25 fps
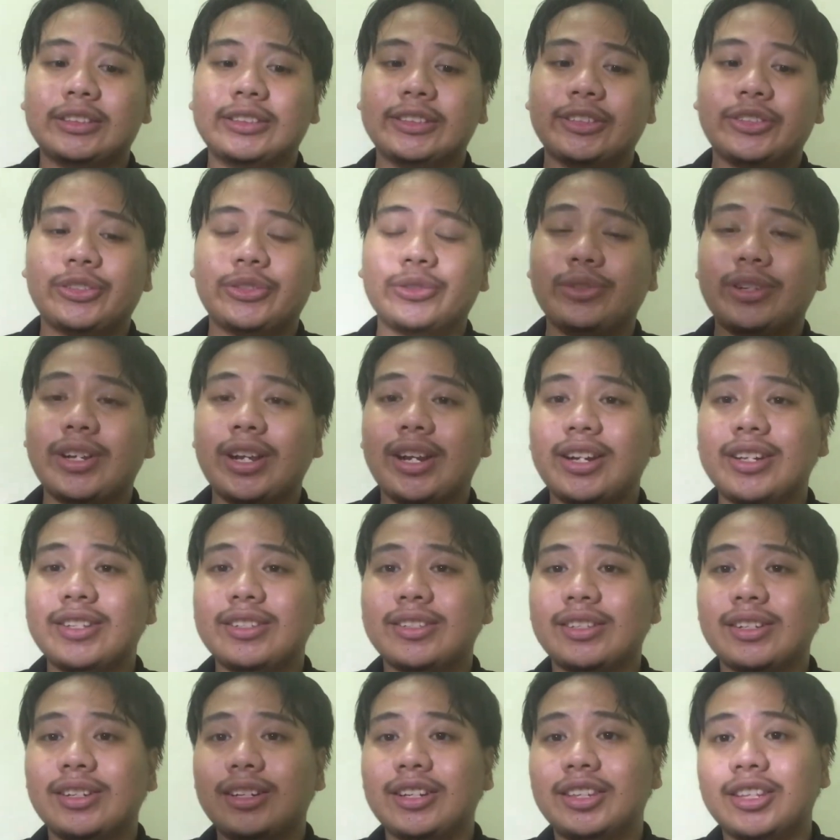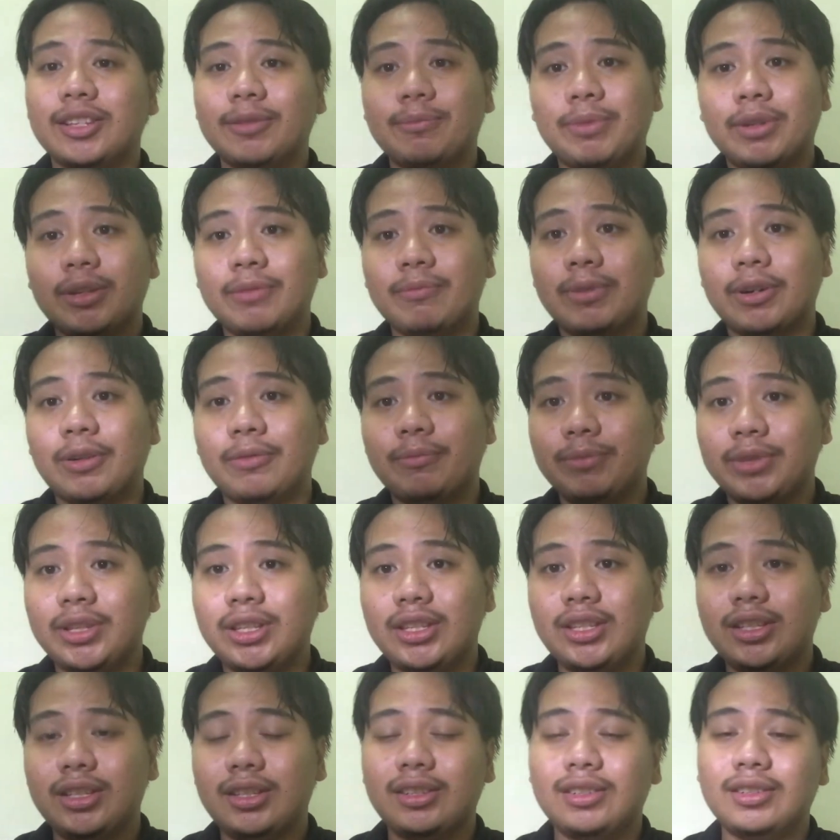So that is a little bit about me
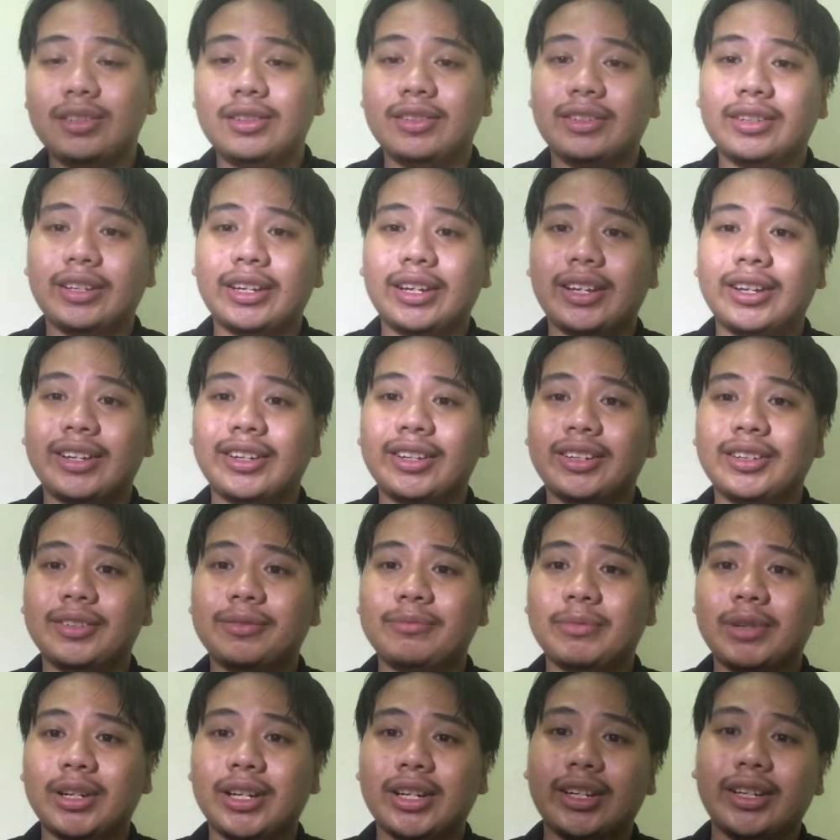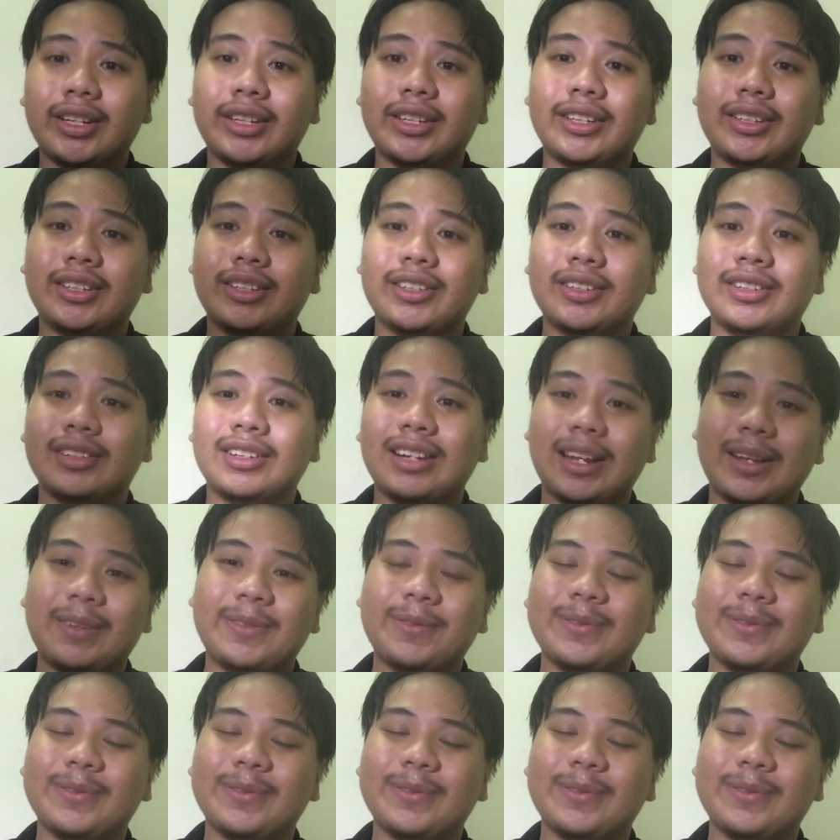and my life.